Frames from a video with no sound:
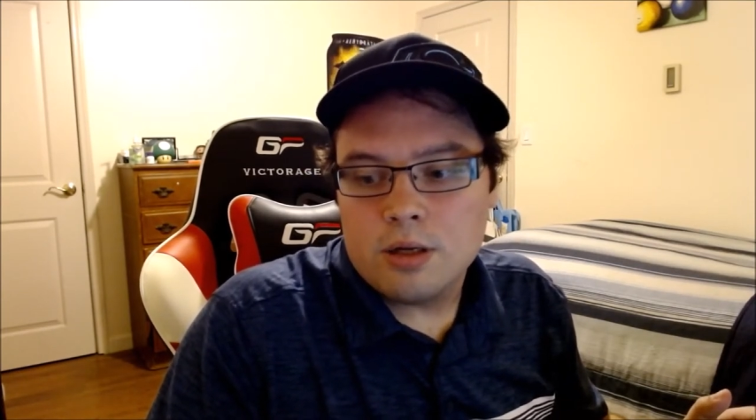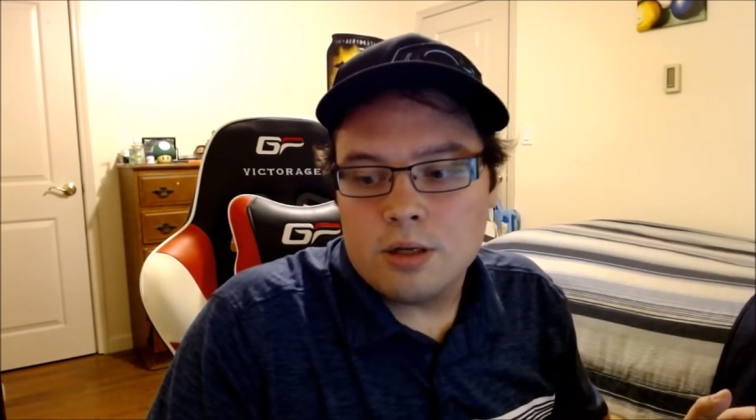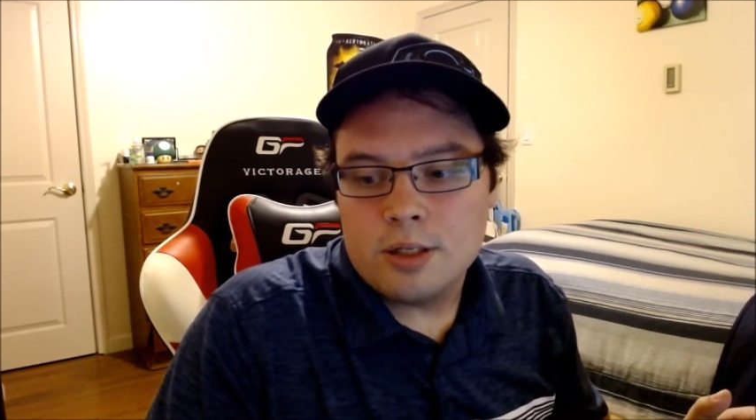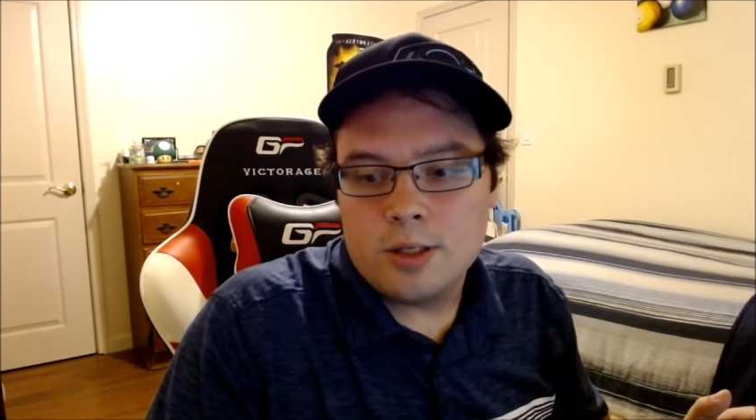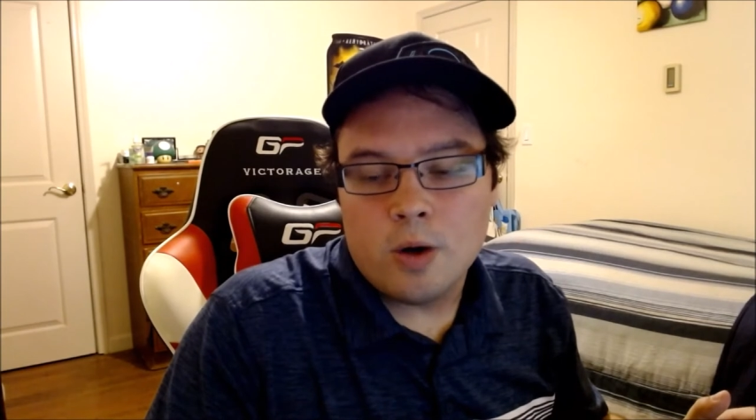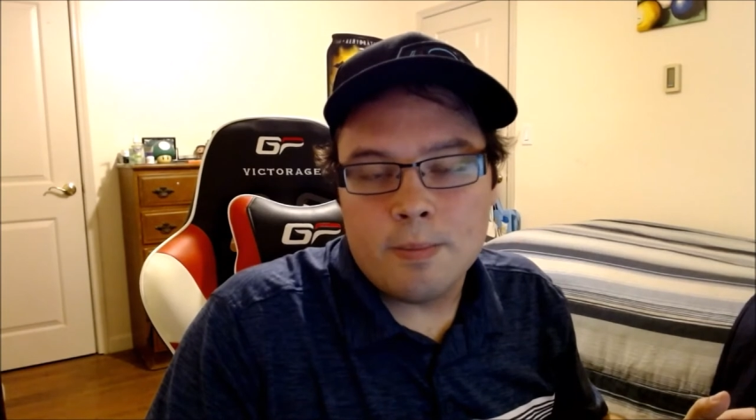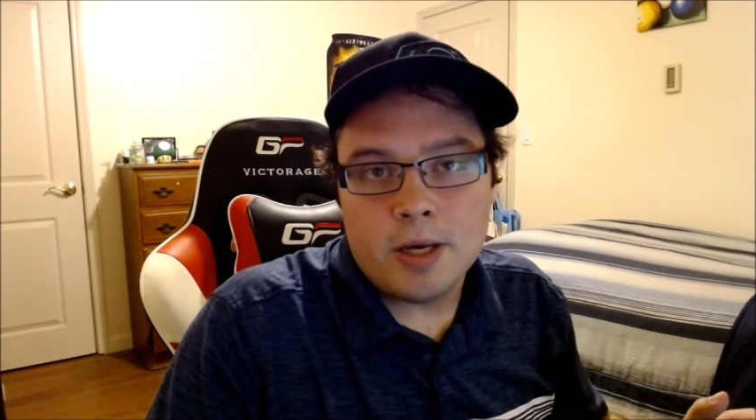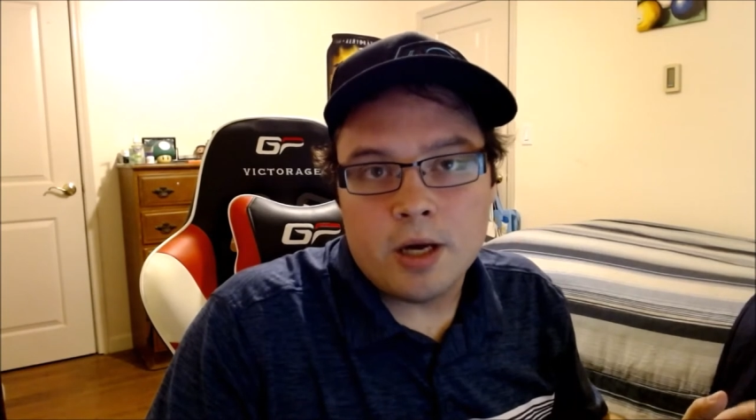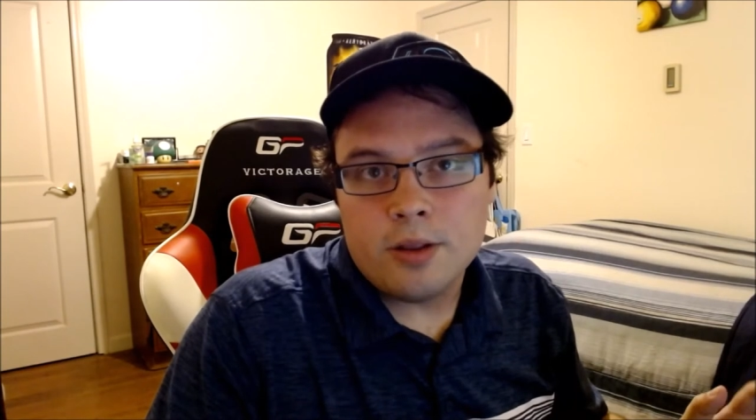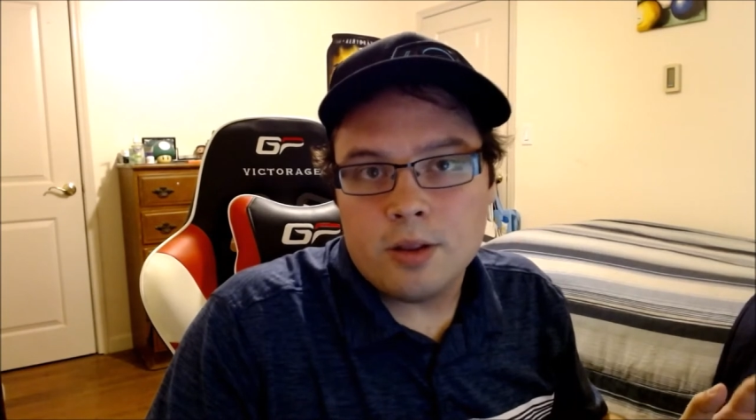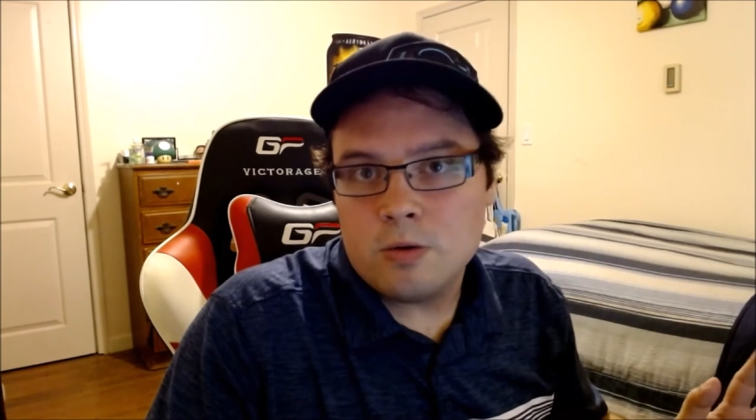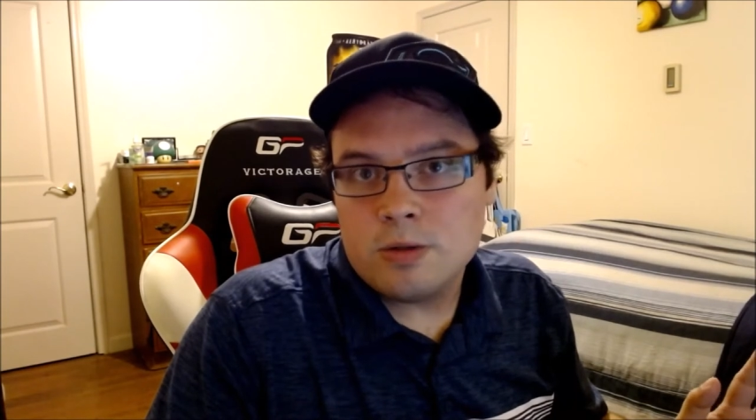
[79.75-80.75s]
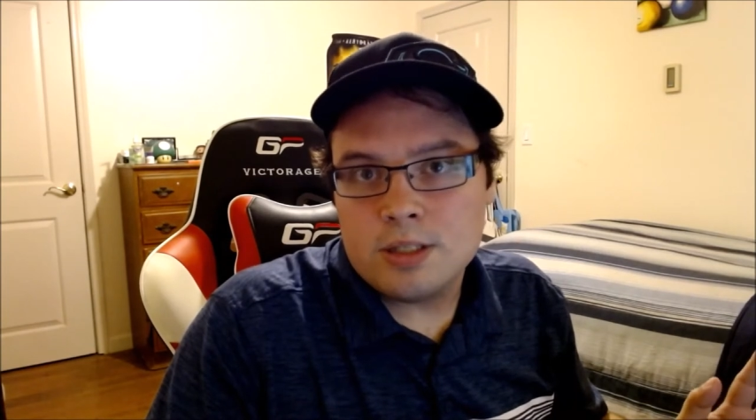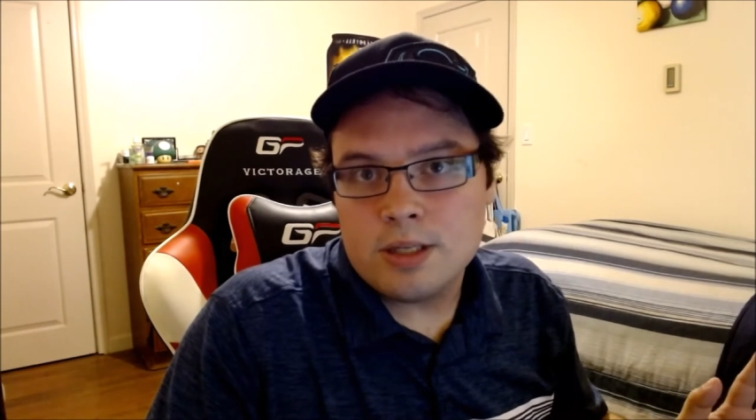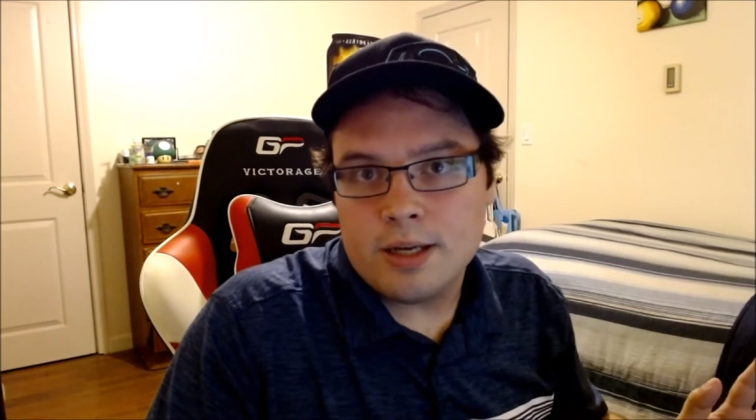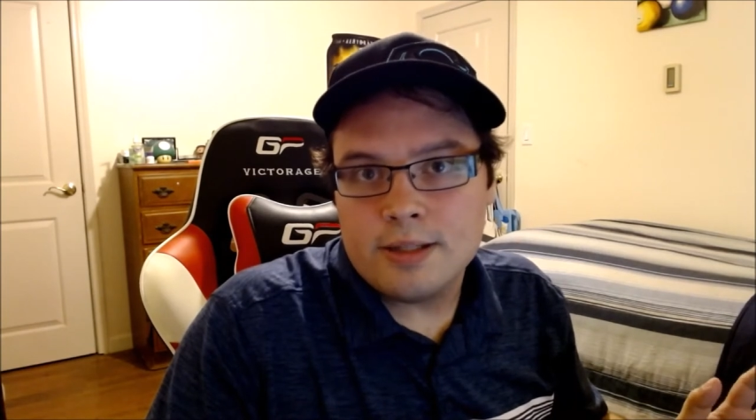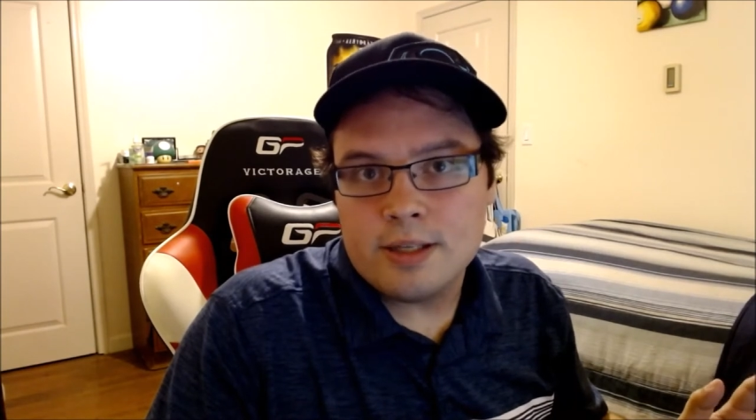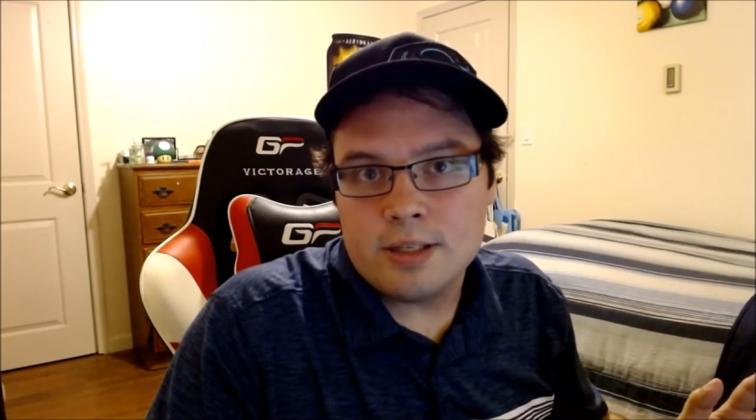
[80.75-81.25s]
join me on those
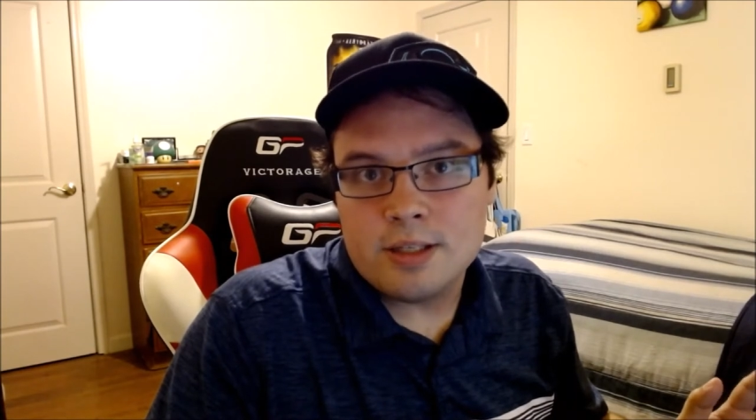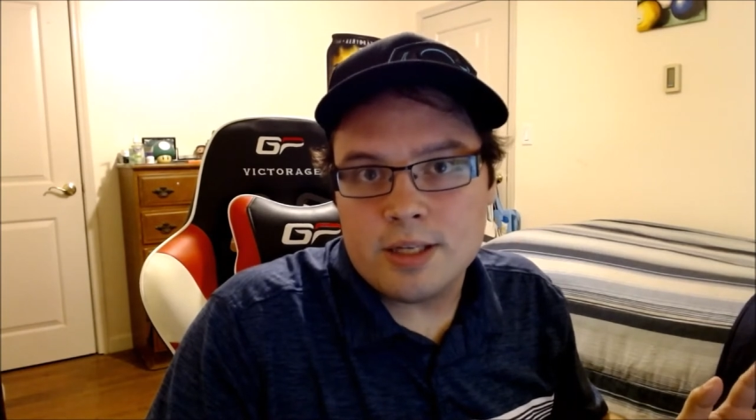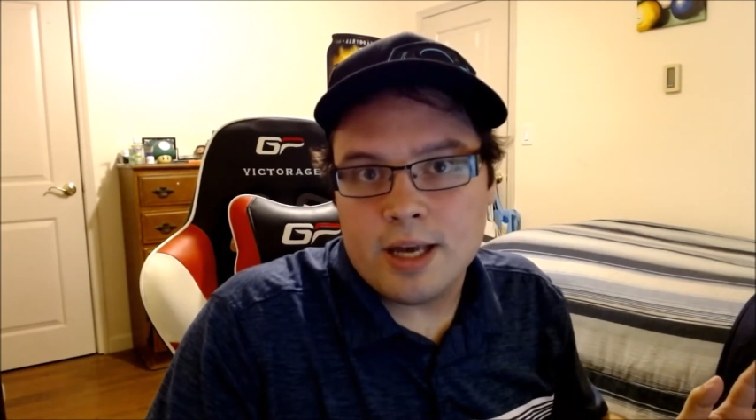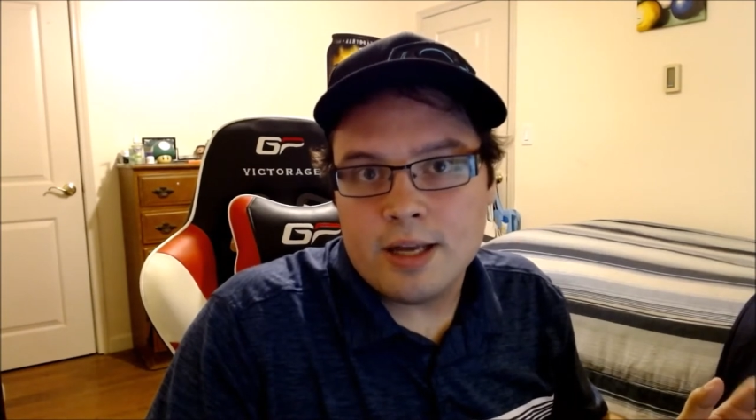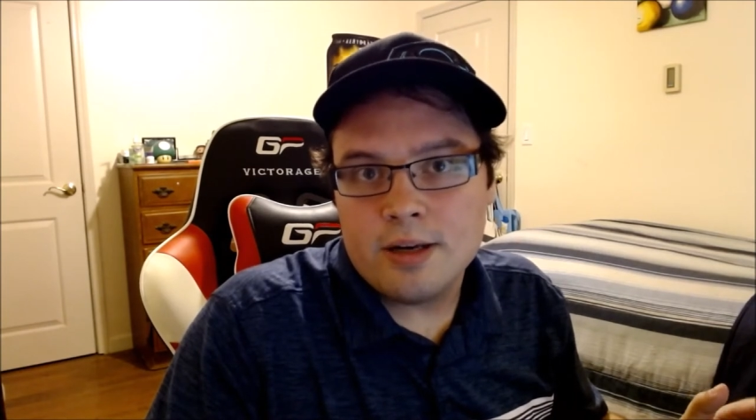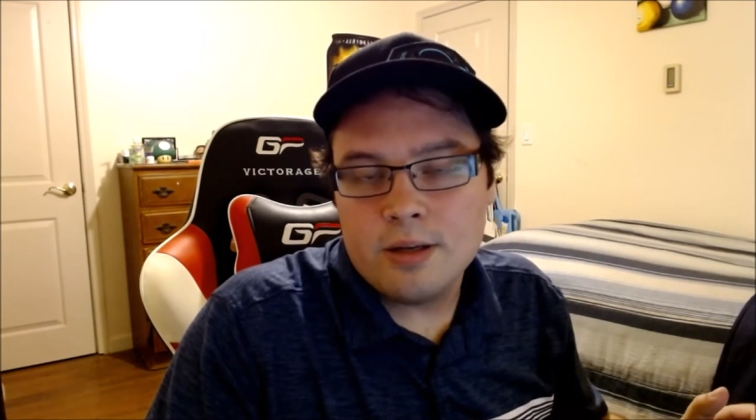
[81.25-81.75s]
sites instead,